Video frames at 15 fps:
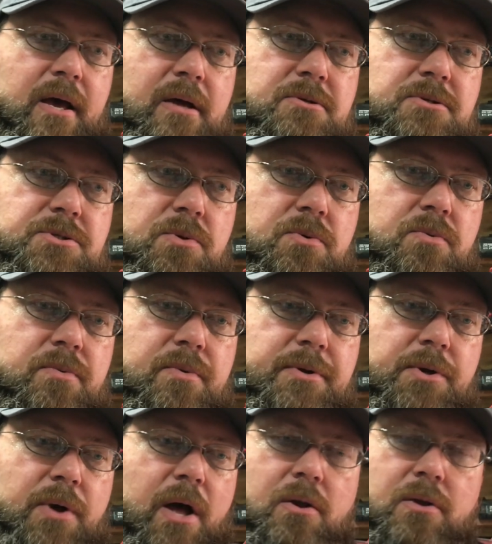So
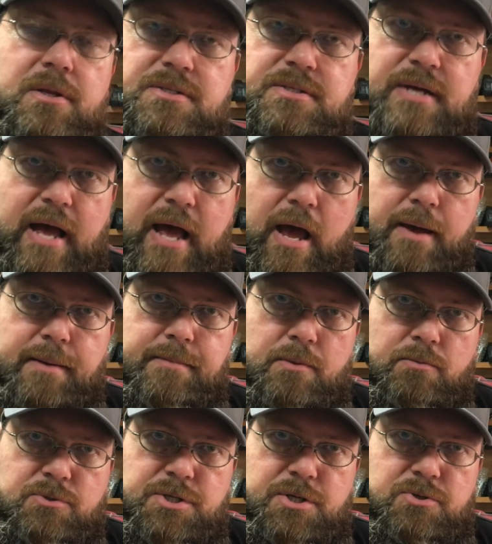all this time, I
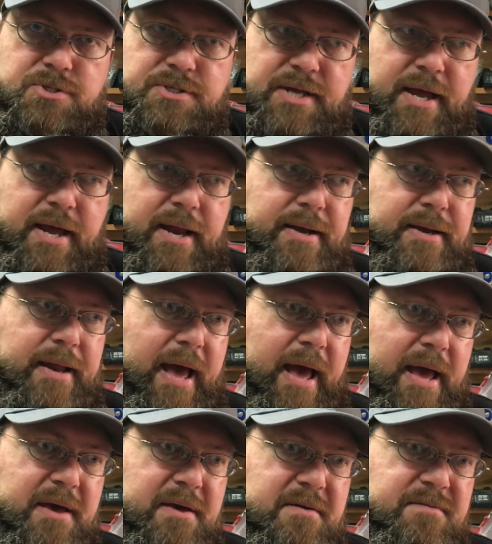want you to understand,
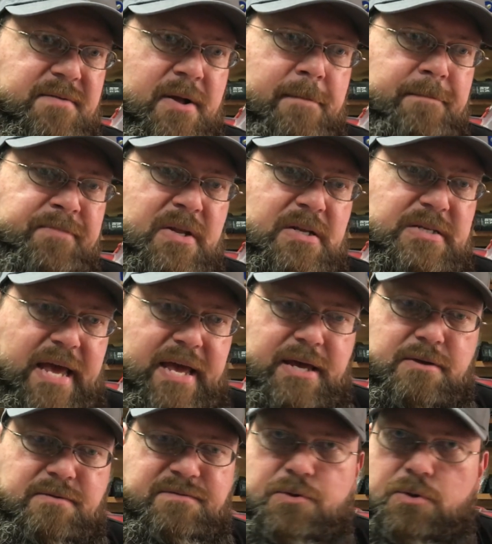I have
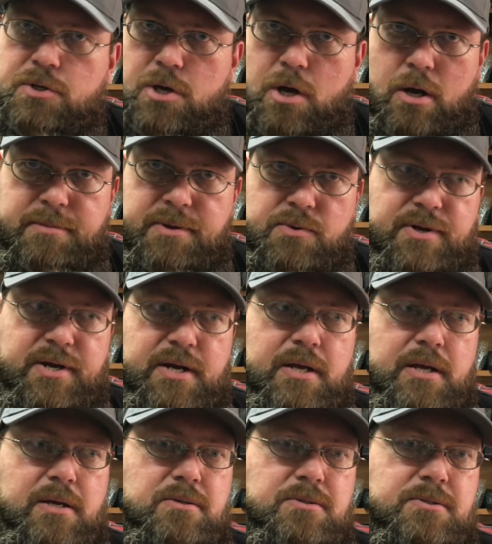taken fuel economy
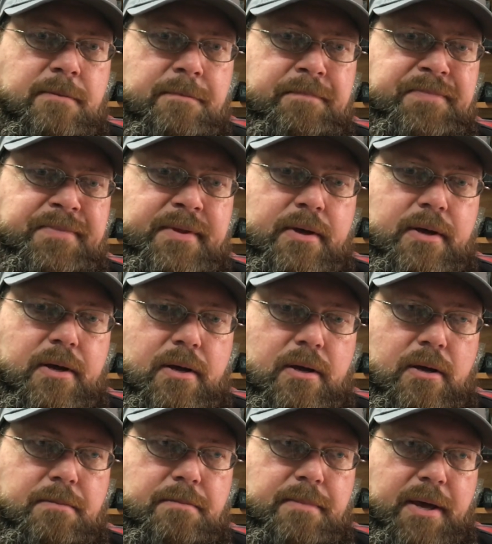readings
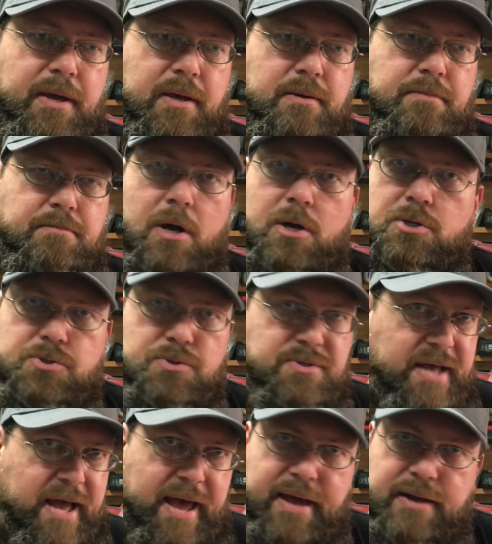and monitored
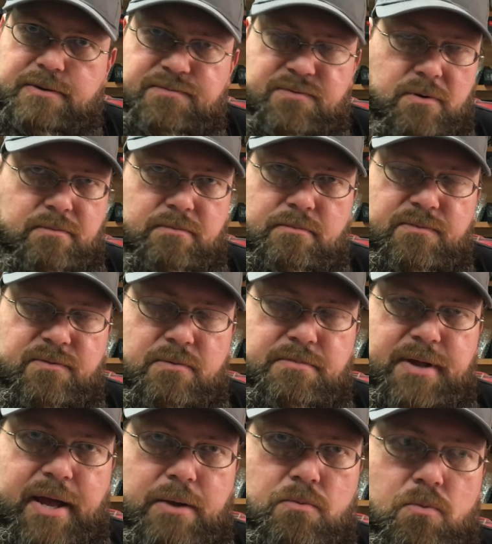that from
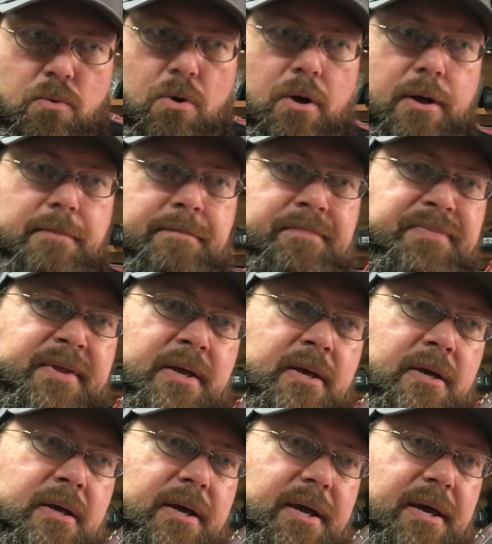day one.
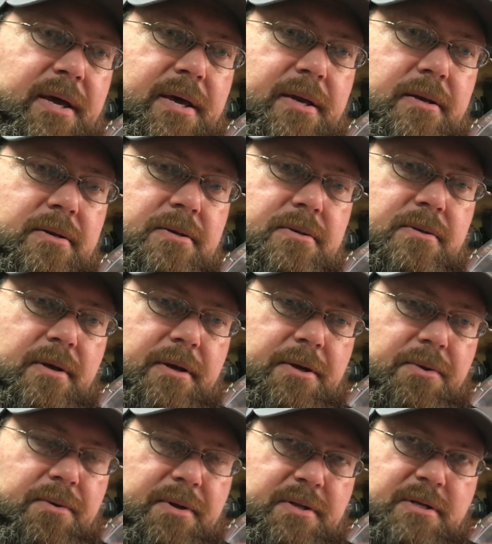And
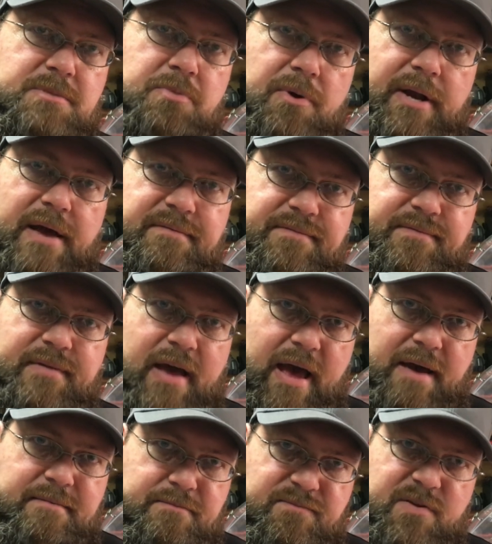at this point,
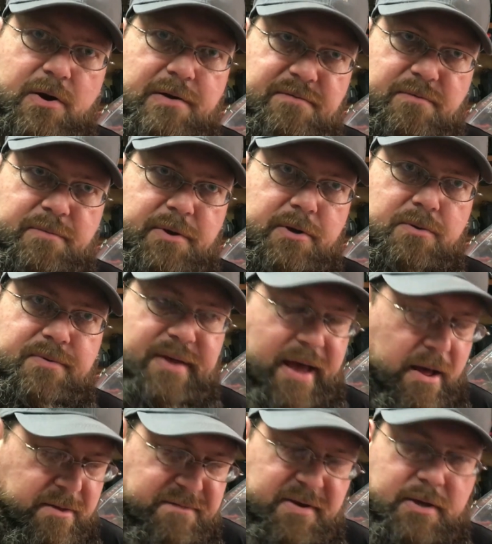I'm very familiar with
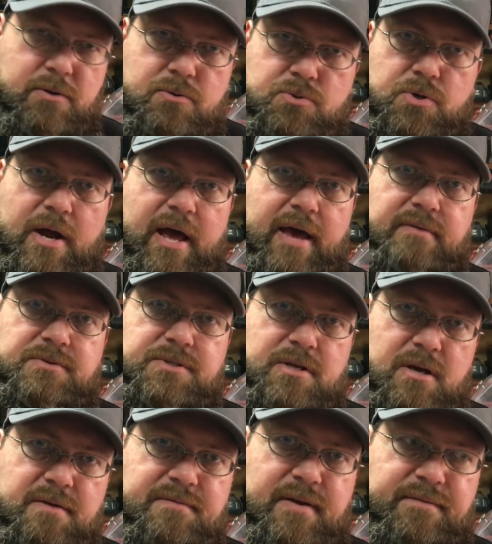how the vehicle drives
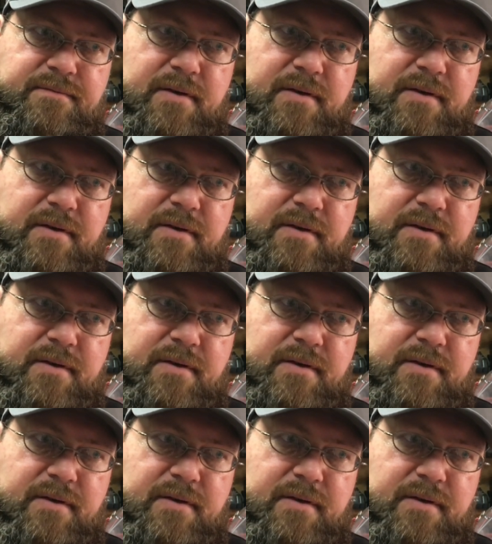stuff.